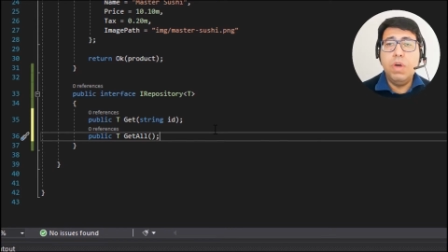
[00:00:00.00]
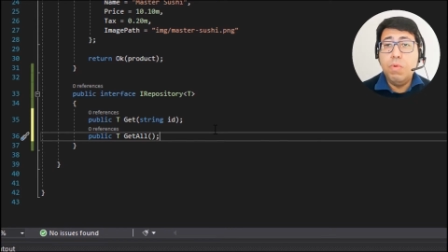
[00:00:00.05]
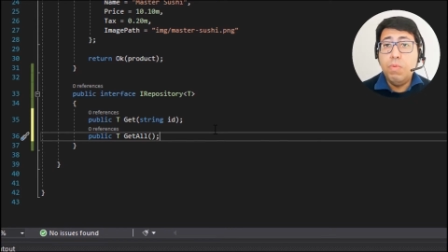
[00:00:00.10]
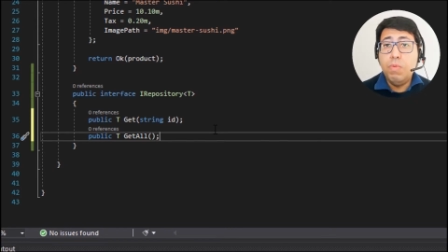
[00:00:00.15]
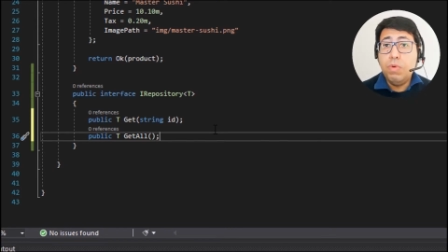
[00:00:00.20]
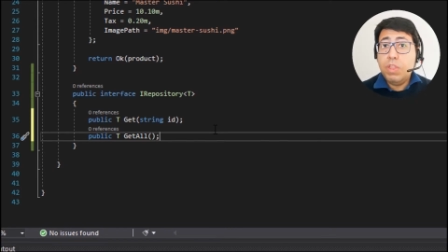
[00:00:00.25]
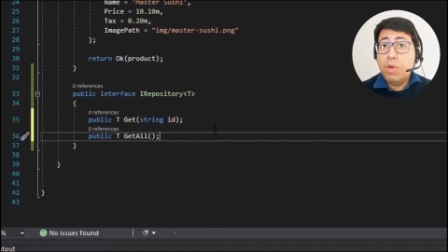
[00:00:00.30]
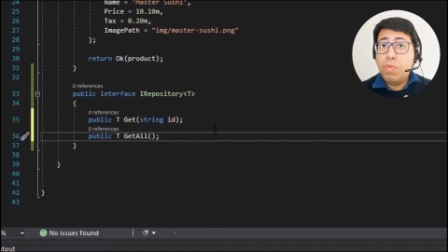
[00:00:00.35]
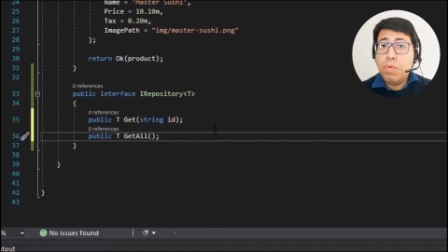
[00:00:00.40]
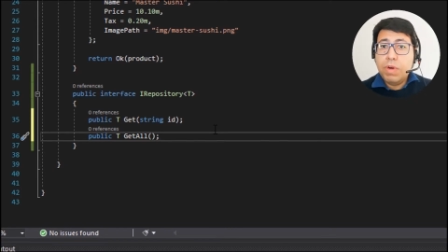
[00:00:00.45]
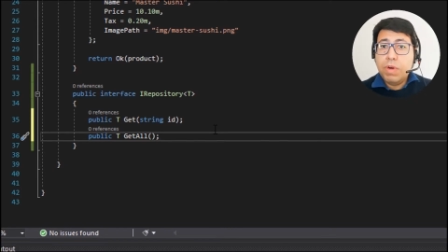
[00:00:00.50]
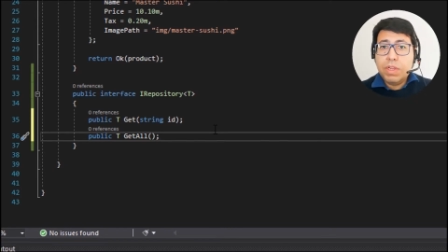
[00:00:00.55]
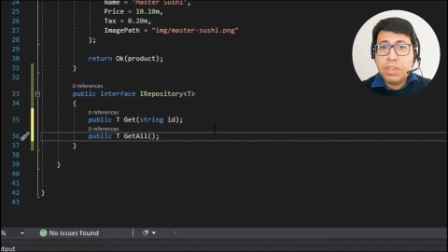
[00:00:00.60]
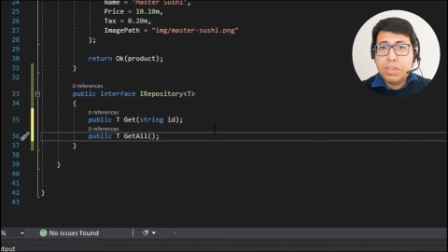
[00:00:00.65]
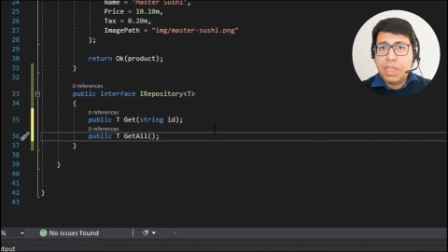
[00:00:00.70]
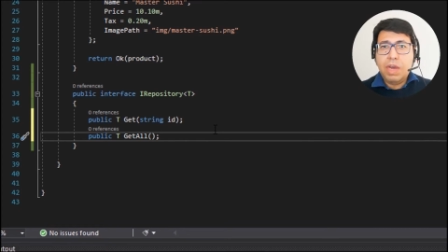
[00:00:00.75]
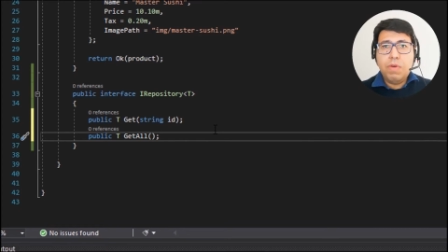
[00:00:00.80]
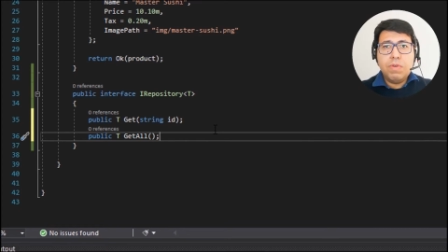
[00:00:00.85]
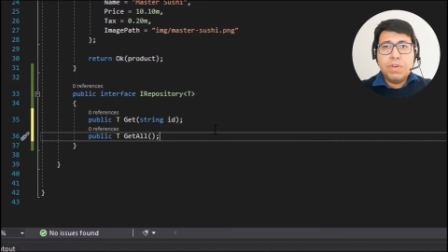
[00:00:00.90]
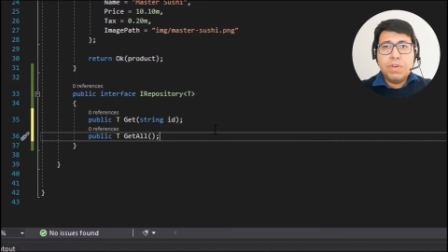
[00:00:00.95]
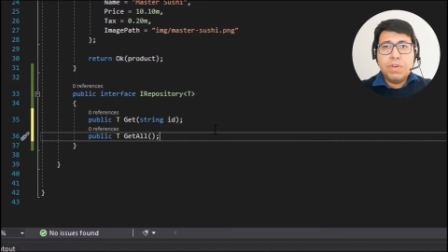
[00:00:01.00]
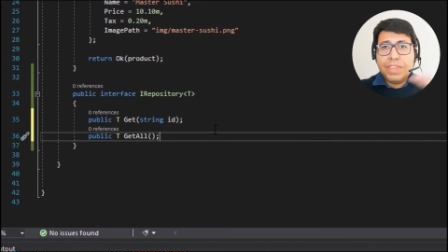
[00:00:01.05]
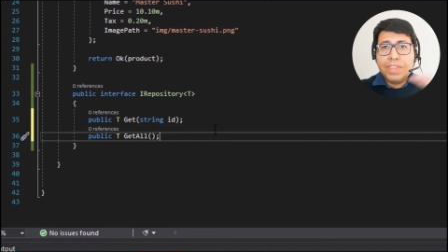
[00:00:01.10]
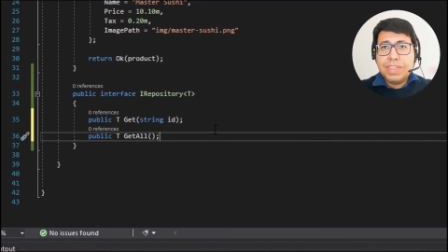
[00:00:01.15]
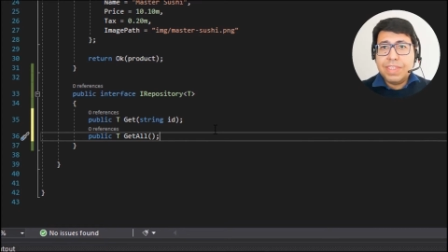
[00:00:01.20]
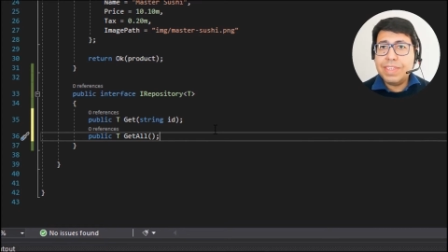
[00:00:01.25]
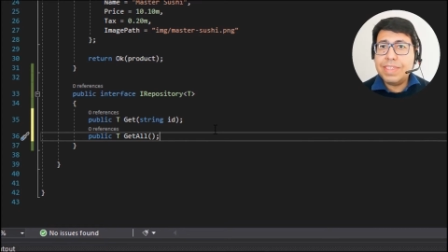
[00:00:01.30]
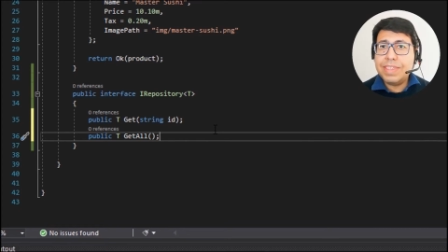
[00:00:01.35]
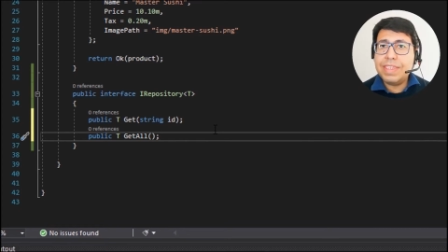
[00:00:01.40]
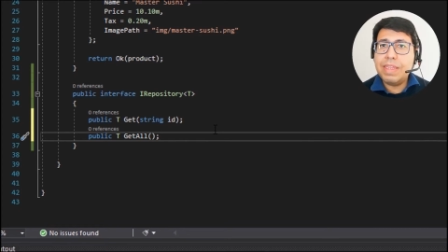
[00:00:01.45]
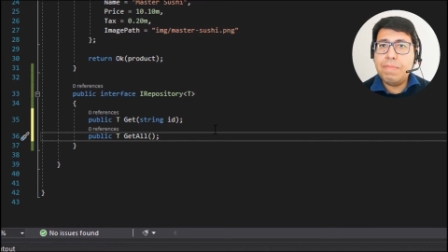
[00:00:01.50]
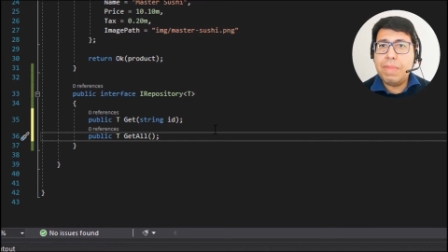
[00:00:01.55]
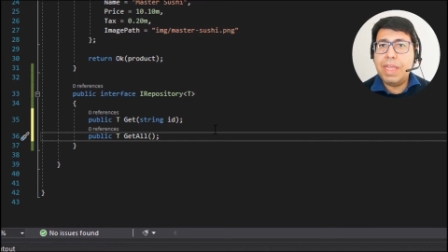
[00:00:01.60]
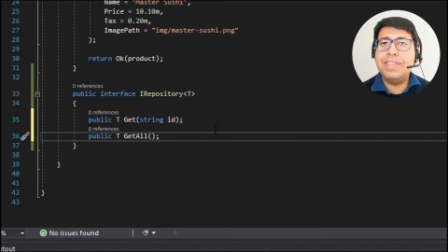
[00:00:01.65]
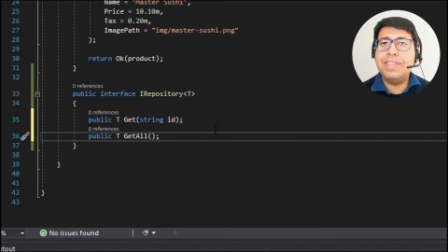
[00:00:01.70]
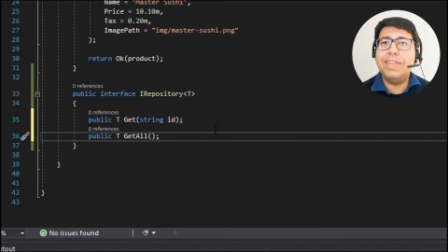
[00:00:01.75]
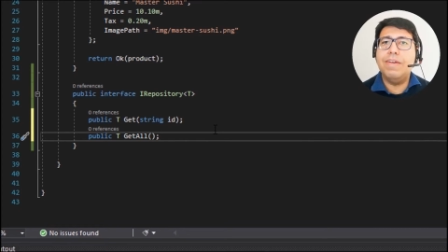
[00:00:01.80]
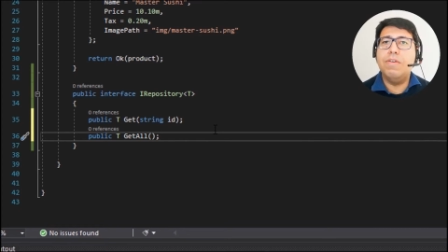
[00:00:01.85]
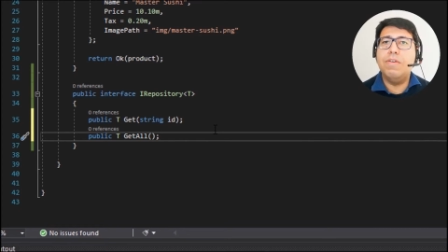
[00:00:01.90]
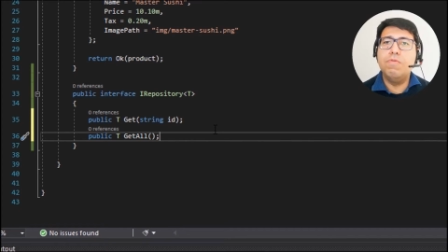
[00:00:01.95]
we don't want our system
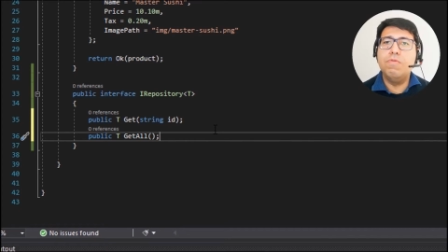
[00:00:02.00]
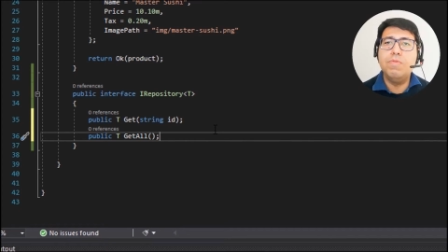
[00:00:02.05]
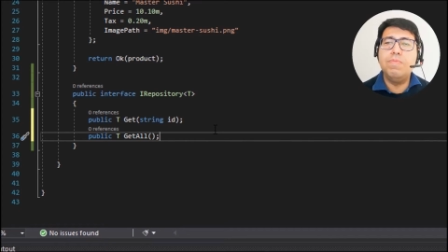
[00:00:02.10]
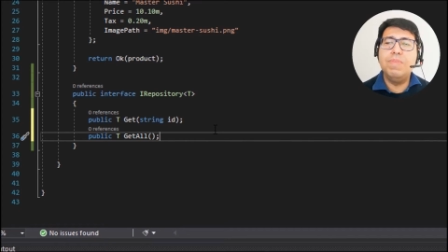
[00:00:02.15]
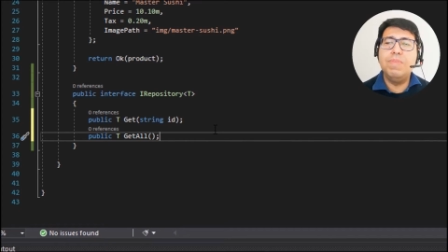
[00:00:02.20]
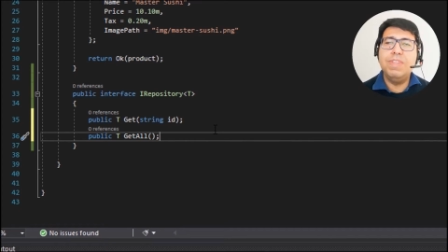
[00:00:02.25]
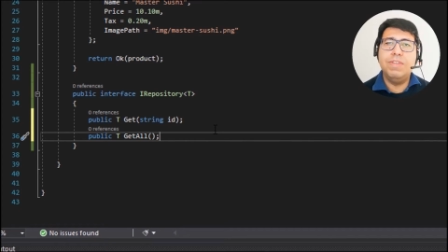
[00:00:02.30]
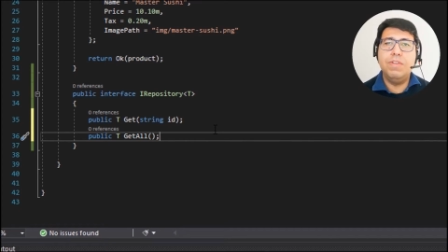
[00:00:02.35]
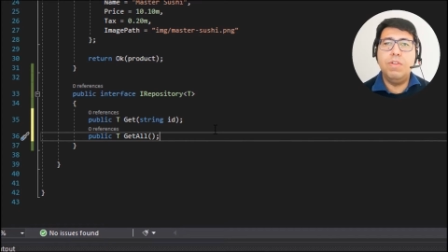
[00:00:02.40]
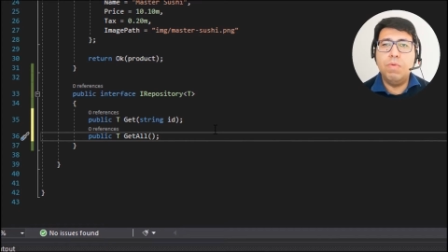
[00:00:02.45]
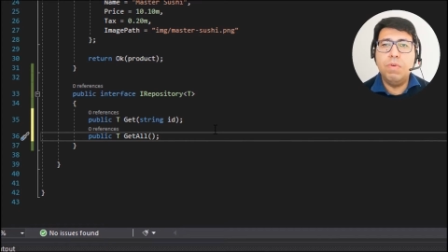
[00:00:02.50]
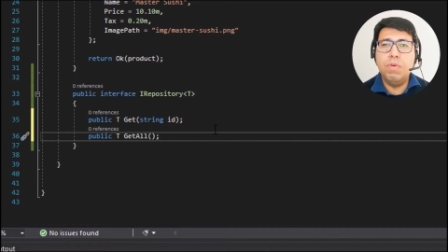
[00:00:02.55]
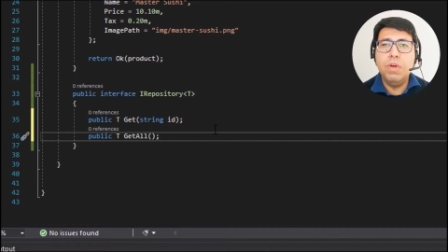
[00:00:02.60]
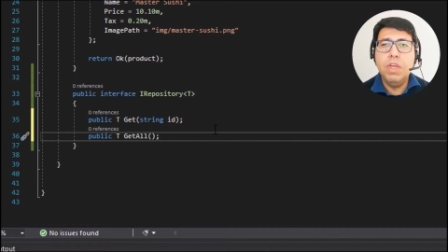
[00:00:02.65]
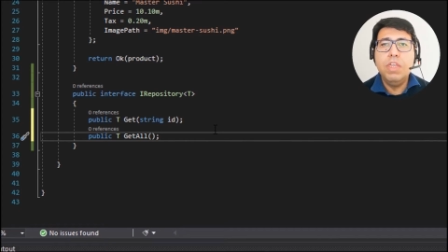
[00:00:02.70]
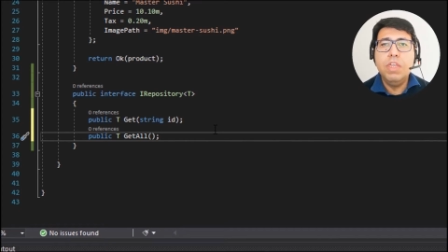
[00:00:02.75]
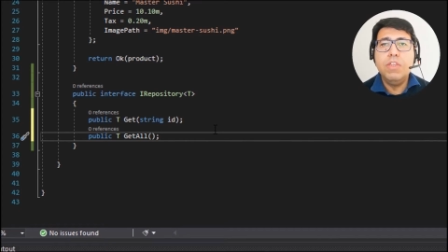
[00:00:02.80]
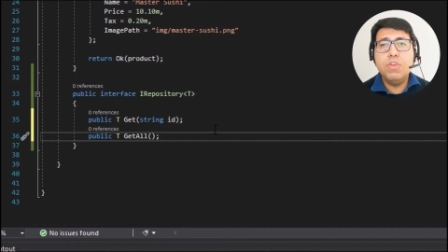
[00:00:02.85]
as a whole to be slow